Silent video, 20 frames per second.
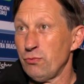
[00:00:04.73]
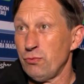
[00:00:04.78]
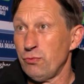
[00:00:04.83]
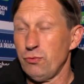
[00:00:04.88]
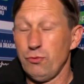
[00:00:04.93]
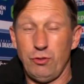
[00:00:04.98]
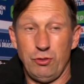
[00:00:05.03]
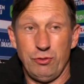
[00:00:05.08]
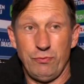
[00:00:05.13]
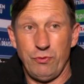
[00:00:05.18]

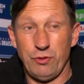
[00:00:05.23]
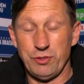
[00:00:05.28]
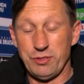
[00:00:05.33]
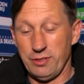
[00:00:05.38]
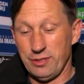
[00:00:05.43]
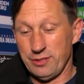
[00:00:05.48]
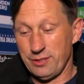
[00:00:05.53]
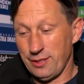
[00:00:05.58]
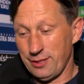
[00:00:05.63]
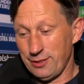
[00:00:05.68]
No, it
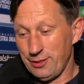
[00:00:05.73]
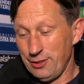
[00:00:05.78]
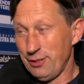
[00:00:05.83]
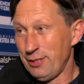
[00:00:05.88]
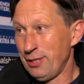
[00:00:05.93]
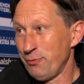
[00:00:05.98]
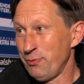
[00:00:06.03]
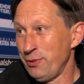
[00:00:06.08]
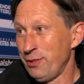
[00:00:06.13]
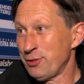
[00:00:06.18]
was exactly
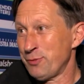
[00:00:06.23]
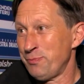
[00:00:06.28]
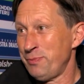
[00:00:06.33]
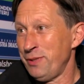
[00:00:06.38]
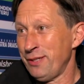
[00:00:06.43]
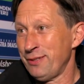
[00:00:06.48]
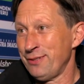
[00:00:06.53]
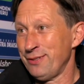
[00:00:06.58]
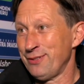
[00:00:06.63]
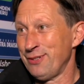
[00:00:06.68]
like we
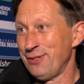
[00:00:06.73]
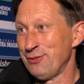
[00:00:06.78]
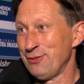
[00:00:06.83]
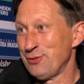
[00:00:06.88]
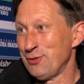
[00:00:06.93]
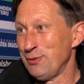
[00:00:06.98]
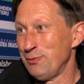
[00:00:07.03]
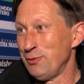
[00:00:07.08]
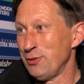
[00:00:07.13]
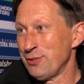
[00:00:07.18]
expected.
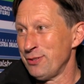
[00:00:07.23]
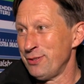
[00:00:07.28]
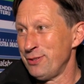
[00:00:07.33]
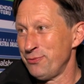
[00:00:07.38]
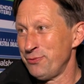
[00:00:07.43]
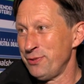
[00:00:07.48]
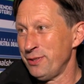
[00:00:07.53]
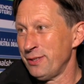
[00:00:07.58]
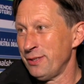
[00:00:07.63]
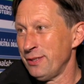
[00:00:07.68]
So it was a
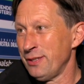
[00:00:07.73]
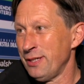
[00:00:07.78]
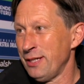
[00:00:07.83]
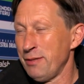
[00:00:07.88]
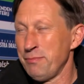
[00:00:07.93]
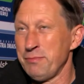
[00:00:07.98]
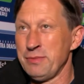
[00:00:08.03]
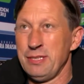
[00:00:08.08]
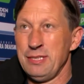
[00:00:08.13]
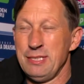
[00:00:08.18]
difficult
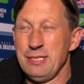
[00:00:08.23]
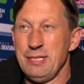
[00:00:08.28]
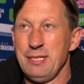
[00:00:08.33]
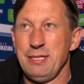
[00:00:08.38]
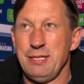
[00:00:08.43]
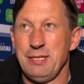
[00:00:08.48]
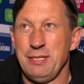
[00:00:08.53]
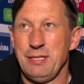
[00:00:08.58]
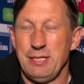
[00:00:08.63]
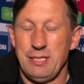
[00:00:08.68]
game,
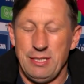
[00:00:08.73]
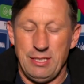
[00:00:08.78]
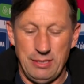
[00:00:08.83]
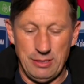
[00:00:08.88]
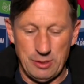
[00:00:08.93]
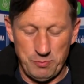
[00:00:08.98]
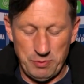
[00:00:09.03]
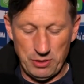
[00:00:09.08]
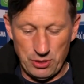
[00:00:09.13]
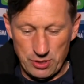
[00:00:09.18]

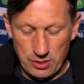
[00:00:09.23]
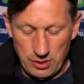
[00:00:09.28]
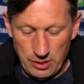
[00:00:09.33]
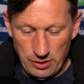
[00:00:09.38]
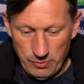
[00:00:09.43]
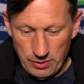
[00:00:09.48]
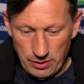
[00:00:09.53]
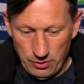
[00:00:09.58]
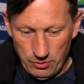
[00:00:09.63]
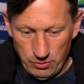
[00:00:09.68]

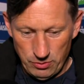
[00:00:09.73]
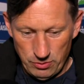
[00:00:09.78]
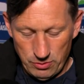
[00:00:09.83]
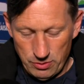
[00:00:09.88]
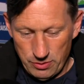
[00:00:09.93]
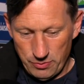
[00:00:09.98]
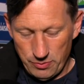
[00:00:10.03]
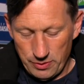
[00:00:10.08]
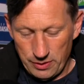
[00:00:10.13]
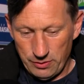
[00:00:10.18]
especially when
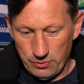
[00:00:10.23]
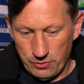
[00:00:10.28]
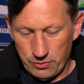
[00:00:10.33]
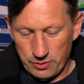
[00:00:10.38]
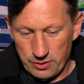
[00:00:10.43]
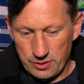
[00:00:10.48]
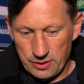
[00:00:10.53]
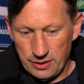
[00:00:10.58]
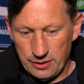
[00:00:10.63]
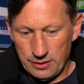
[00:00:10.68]
you
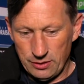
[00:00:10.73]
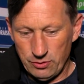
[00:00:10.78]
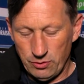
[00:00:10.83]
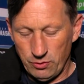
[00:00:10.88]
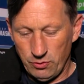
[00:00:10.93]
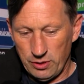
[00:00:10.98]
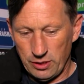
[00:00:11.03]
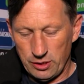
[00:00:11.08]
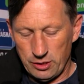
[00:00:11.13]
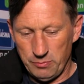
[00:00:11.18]
concede a
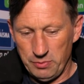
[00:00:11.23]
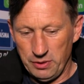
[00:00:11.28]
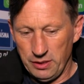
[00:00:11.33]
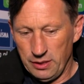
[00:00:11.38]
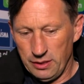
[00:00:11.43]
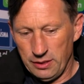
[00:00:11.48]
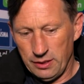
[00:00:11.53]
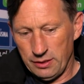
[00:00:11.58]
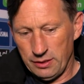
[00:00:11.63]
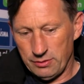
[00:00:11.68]
goal at the
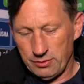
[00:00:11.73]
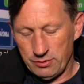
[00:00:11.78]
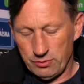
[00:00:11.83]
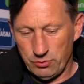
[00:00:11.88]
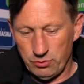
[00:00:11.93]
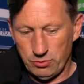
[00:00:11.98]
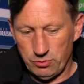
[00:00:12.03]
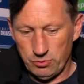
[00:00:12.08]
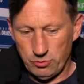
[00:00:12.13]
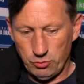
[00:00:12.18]
beginning.
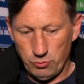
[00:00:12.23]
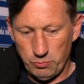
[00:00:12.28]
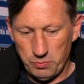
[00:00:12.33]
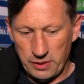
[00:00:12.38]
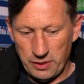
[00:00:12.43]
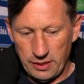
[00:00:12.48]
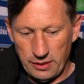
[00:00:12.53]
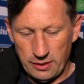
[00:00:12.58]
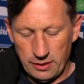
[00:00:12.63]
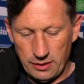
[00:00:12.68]
To
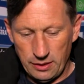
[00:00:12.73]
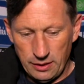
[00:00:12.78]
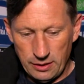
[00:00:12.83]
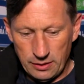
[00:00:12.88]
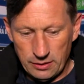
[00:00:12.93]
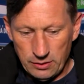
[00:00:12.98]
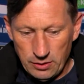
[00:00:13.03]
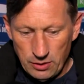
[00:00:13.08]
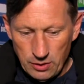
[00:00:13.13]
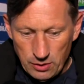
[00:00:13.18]
play then
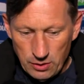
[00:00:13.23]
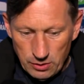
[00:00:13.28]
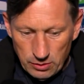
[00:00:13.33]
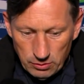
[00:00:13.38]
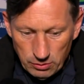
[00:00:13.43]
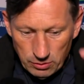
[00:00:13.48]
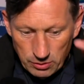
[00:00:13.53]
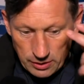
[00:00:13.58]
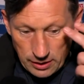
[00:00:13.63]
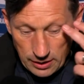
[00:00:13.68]
here
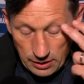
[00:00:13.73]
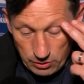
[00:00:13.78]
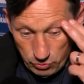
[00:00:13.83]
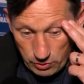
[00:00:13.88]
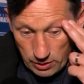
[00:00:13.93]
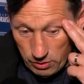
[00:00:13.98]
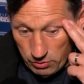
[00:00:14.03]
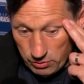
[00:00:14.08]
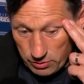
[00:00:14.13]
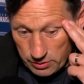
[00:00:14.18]
on their
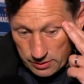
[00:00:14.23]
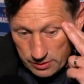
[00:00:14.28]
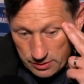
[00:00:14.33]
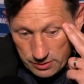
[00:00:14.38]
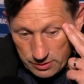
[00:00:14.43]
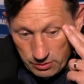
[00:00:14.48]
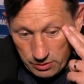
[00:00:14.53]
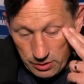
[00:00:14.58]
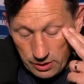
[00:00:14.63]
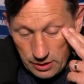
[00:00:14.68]
ground
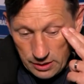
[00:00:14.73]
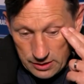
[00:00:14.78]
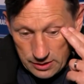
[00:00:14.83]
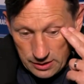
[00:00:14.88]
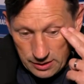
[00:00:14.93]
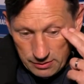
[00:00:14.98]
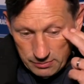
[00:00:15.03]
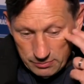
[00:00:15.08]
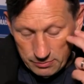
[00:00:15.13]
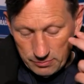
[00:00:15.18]
is not
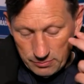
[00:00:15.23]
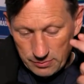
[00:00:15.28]
easy.